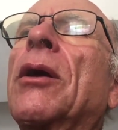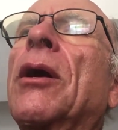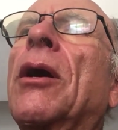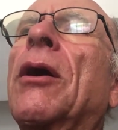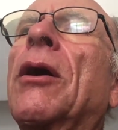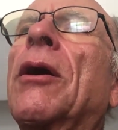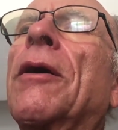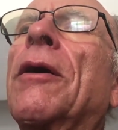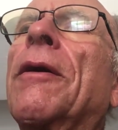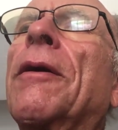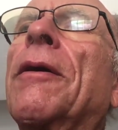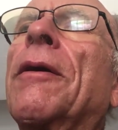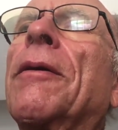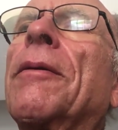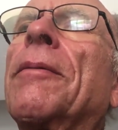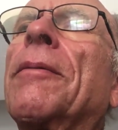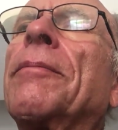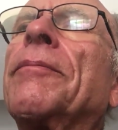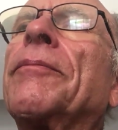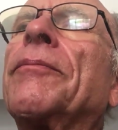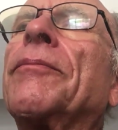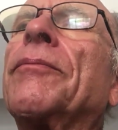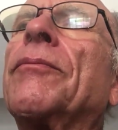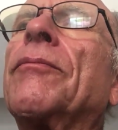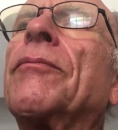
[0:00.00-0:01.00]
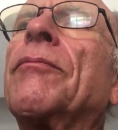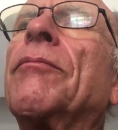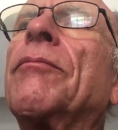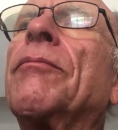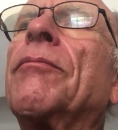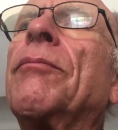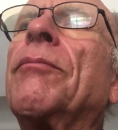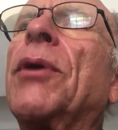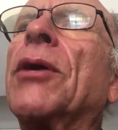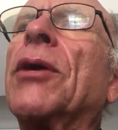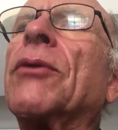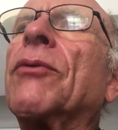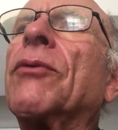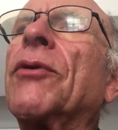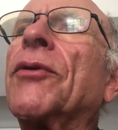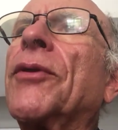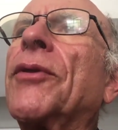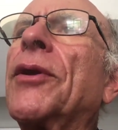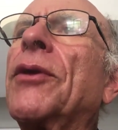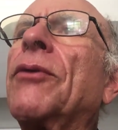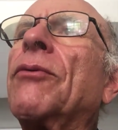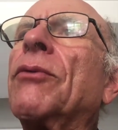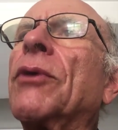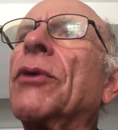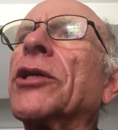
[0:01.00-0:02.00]
But
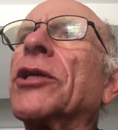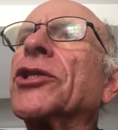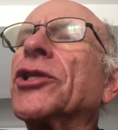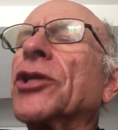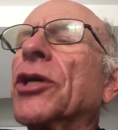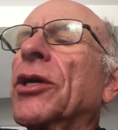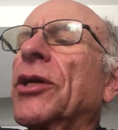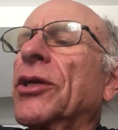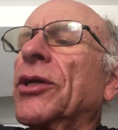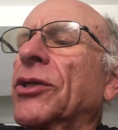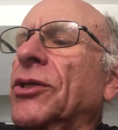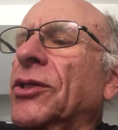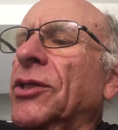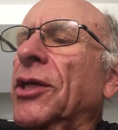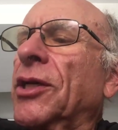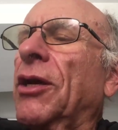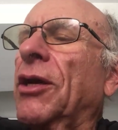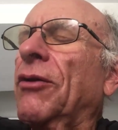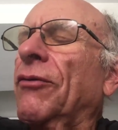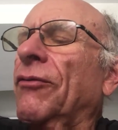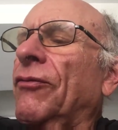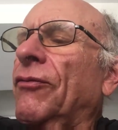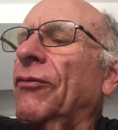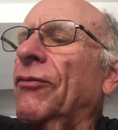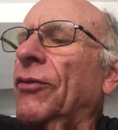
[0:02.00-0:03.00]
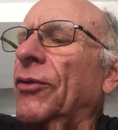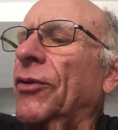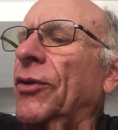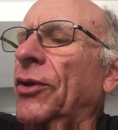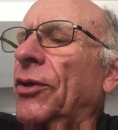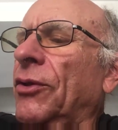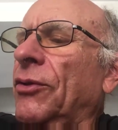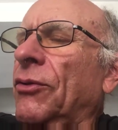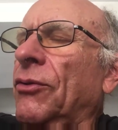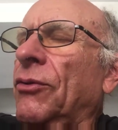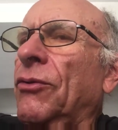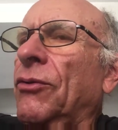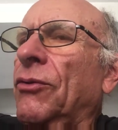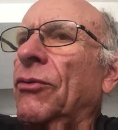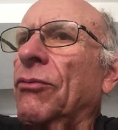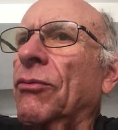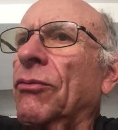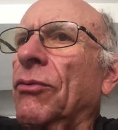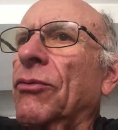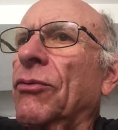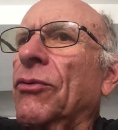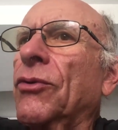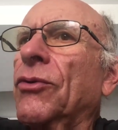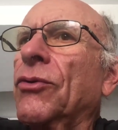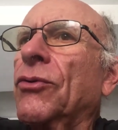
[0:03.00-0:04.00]
within Russia itself, within
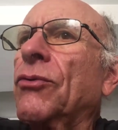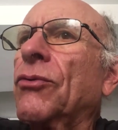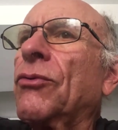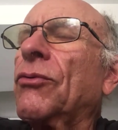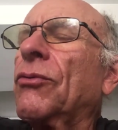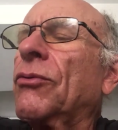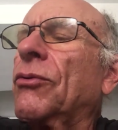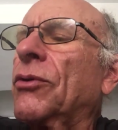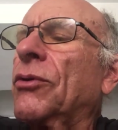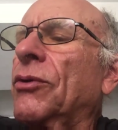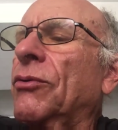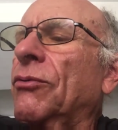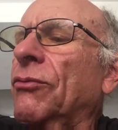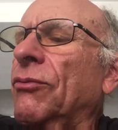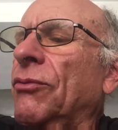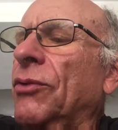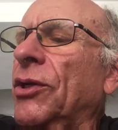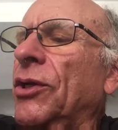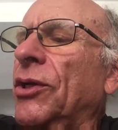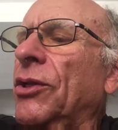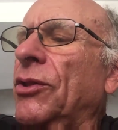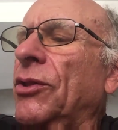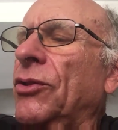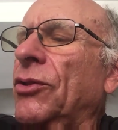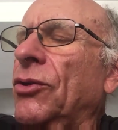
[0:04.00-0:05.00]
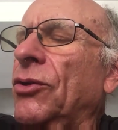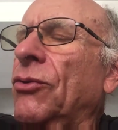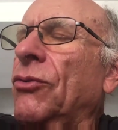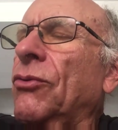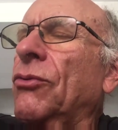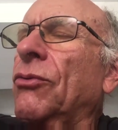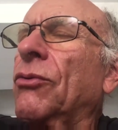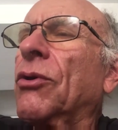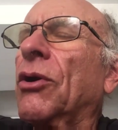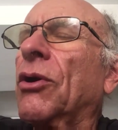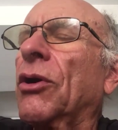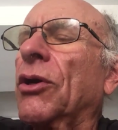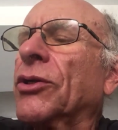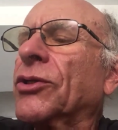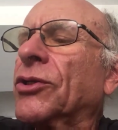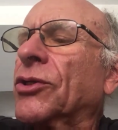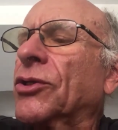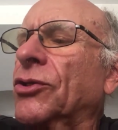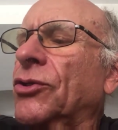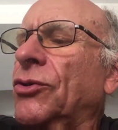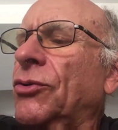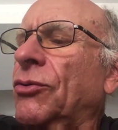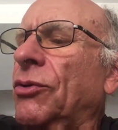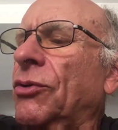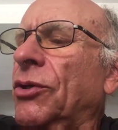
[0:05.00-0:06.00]
the new
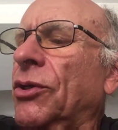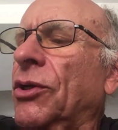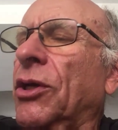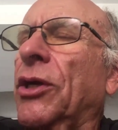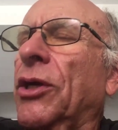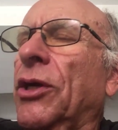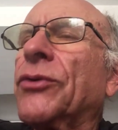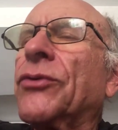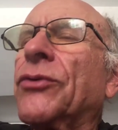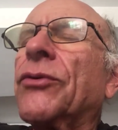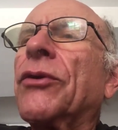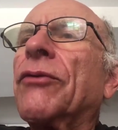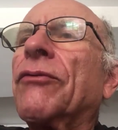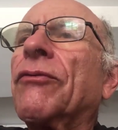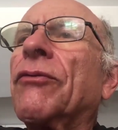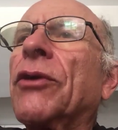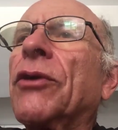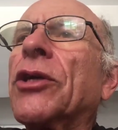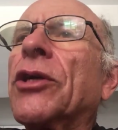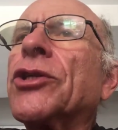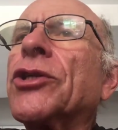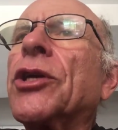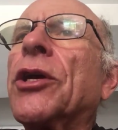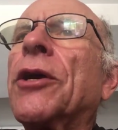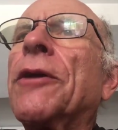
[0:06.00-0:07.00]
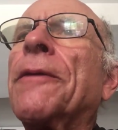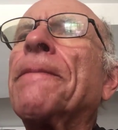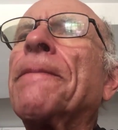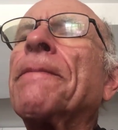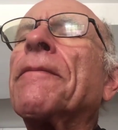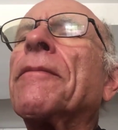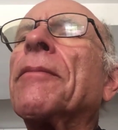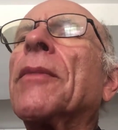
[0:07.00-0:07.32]
constituted country of Russia,